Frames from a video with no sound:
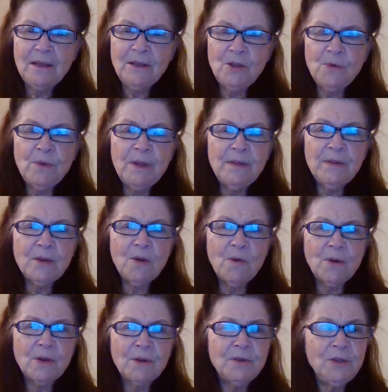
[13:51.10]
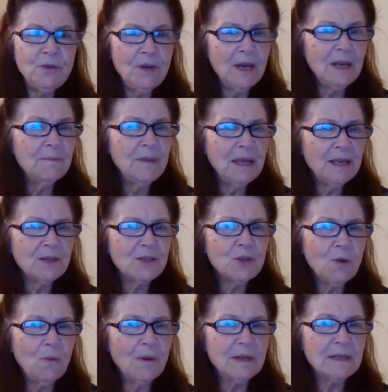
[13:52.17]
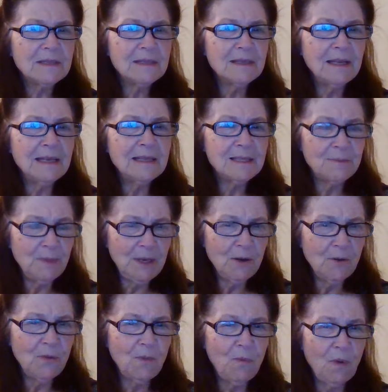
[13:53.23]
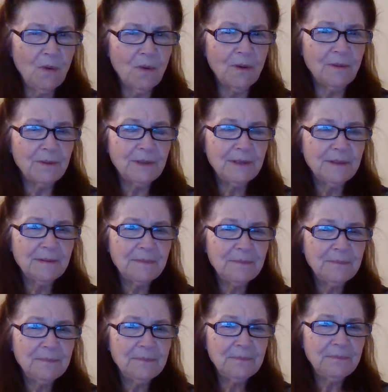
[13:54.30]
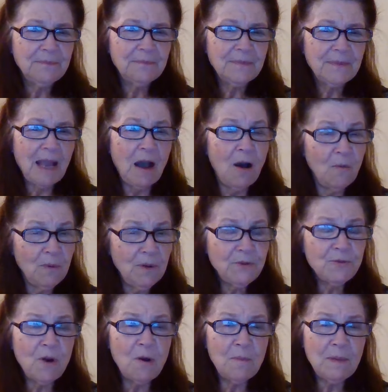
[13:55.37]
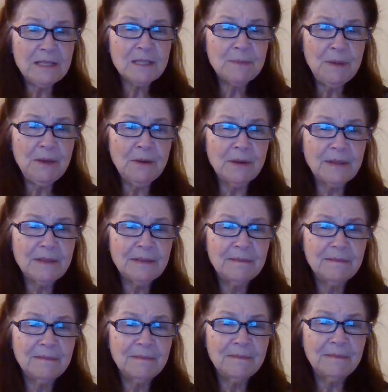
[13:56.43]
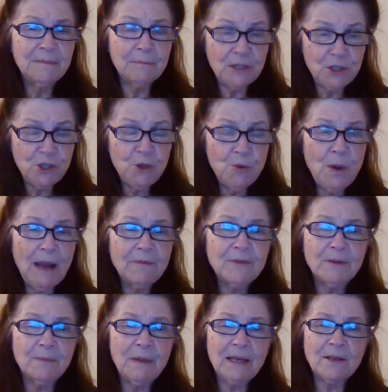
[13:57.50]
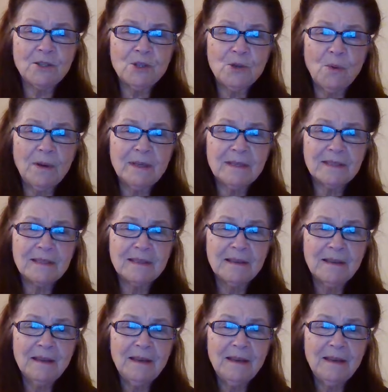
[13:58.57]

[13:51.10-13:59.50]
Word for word: You're either going to, you got to make a choice. It's me or the world. I'll withdraw my spirit, but you have to make a choice.